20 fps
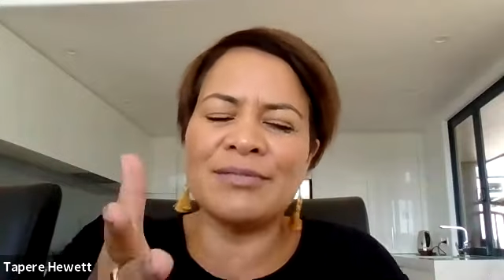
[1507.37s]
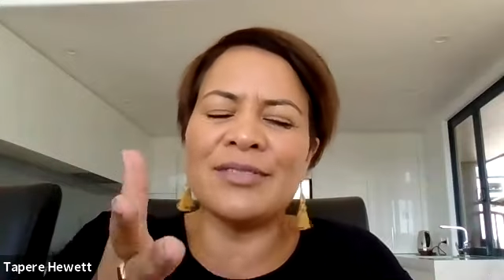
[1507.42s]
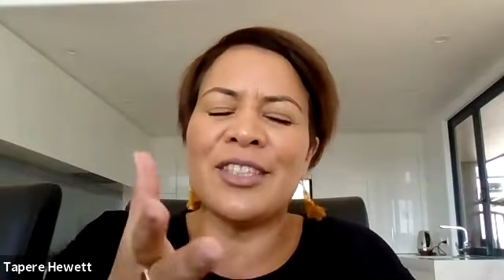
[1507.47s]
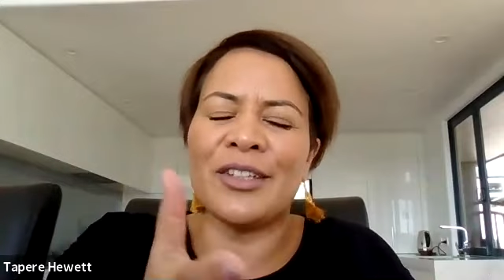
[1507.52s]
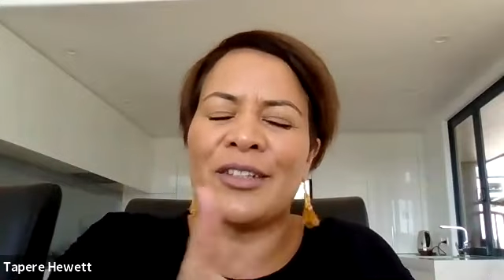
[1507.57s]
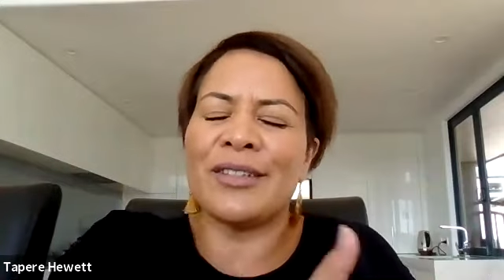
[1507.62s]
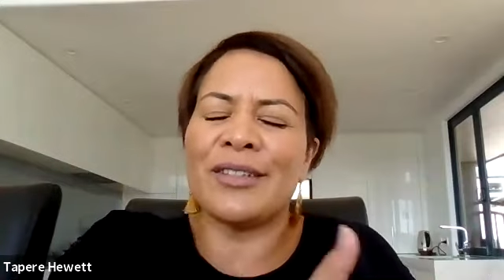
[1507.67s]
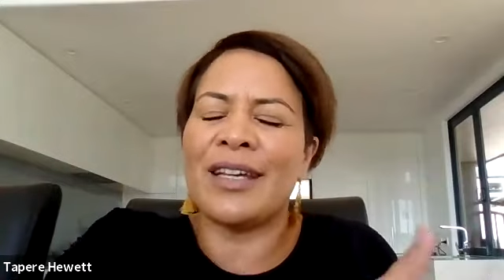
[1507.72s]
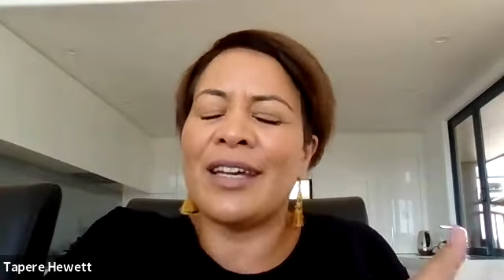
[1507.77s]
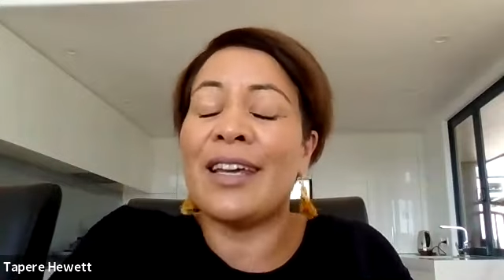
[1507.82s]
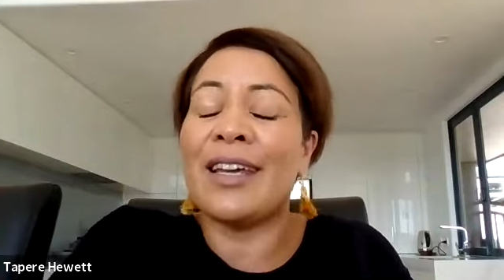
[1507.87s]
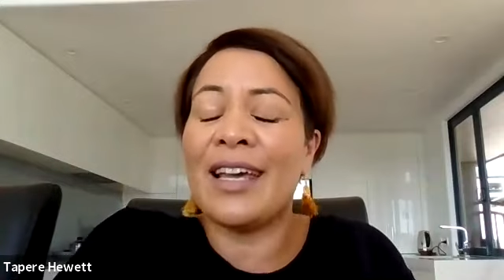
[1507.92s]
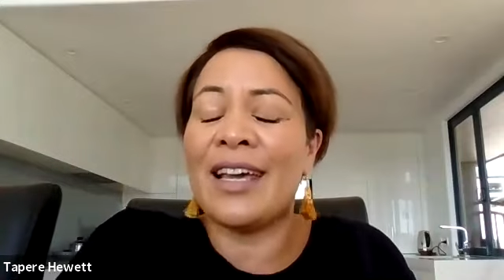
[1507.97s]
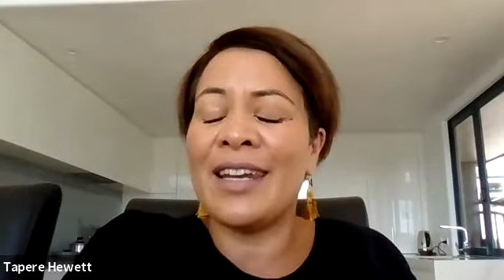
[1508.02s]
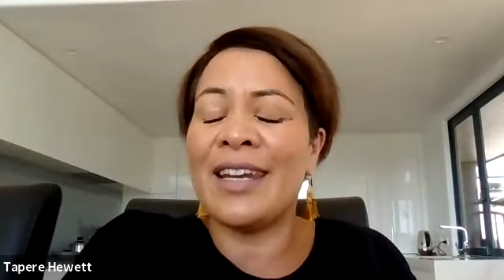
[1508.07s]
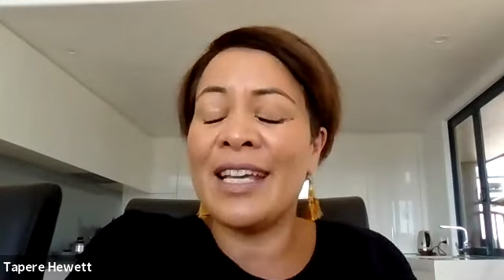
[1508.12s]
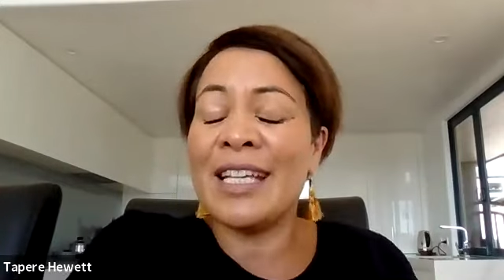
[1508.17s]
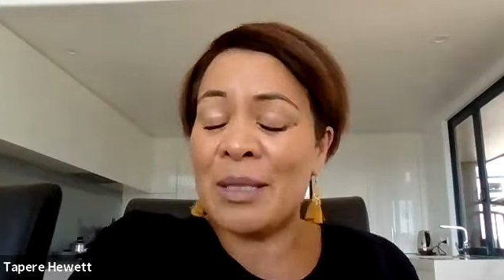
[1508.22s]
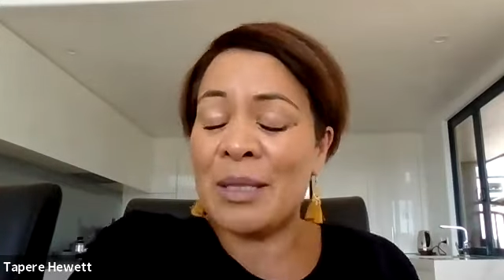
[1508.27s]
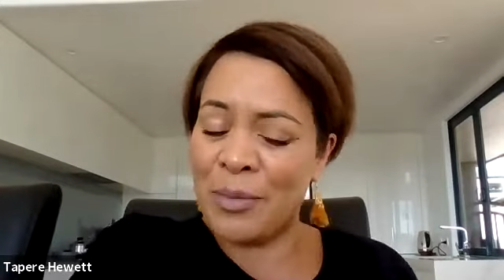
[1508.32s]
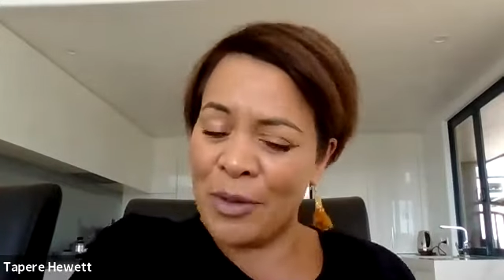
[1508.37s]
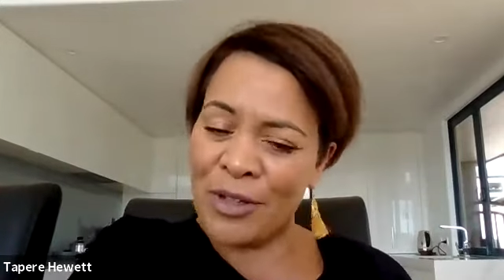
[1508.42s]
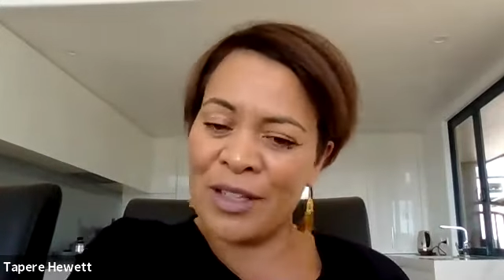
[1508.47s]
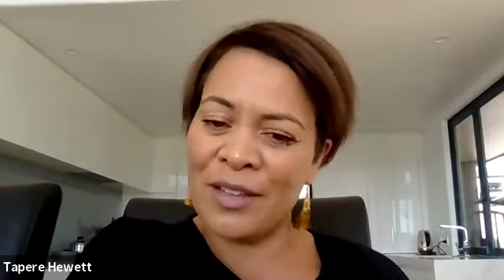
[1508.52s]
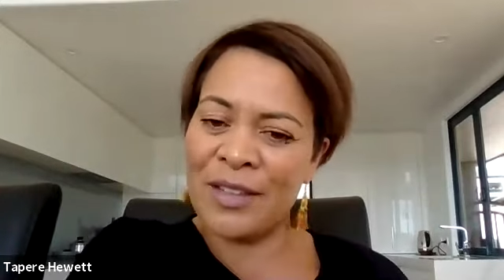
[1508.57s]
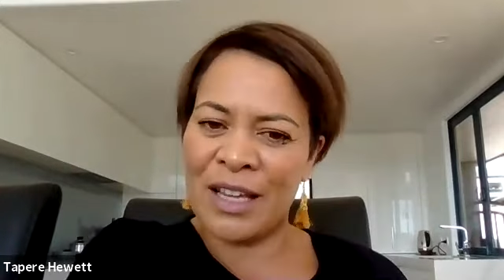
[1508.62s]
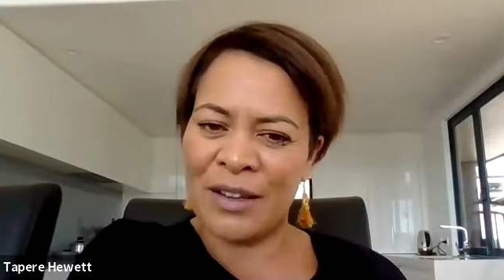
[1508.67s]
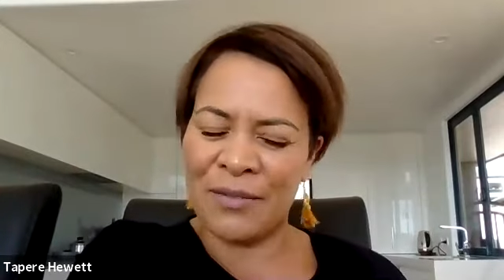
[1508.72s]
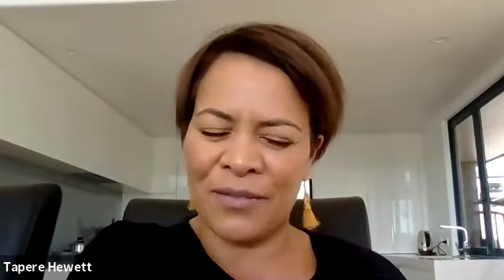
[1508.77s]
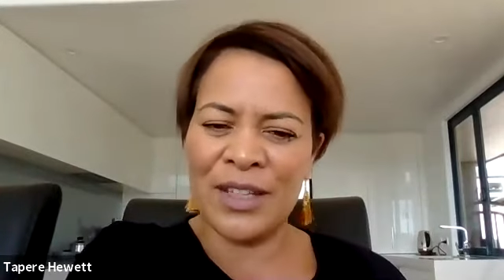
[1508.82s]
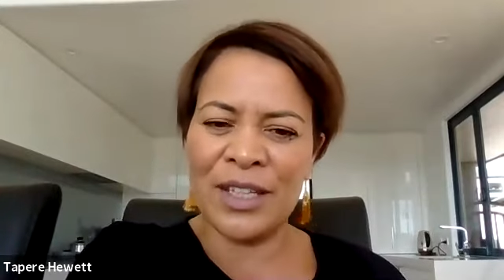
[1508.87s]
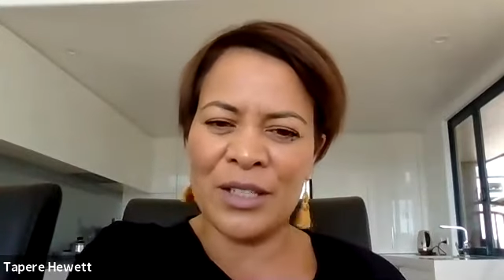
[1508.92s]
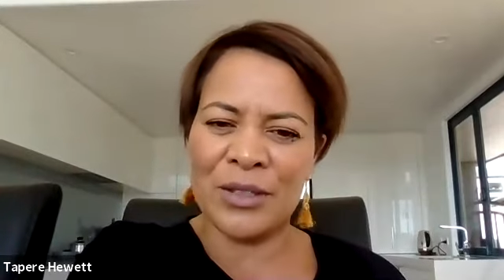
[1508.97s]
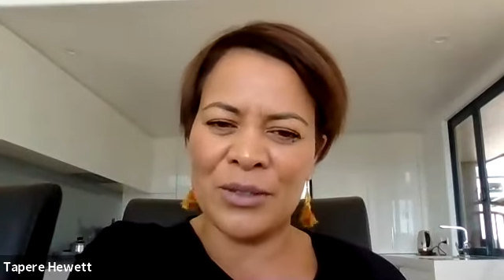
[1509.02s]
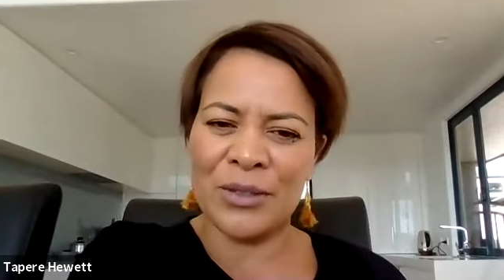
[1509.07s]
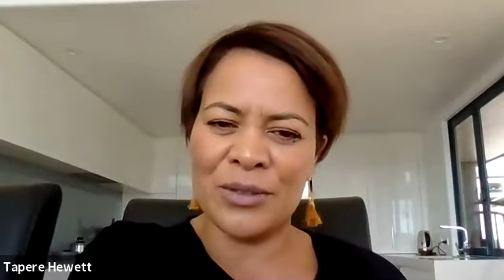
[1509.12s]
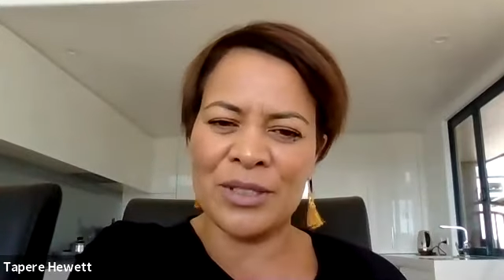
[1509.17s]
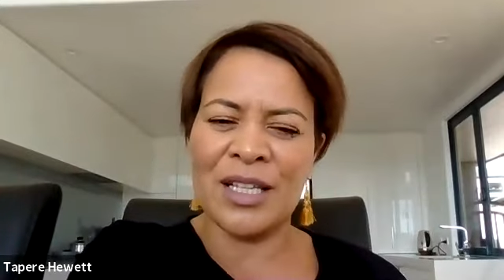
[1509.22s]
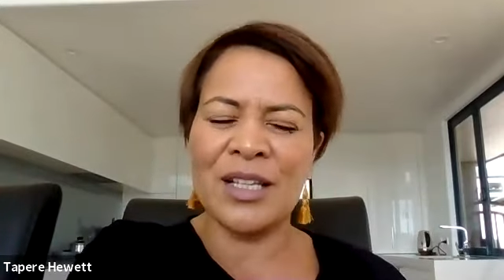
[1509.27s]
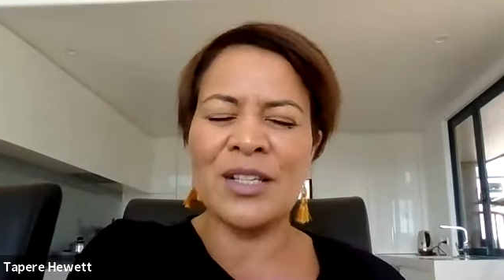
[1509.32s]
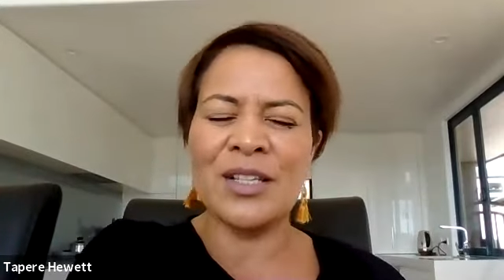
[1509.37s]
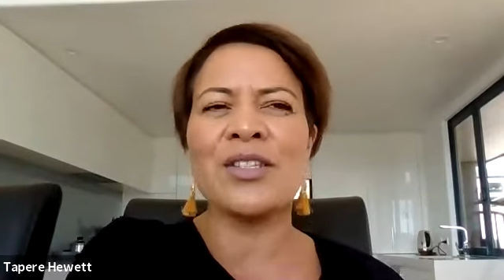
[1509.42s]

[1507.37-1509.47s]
you know, an expert in that field.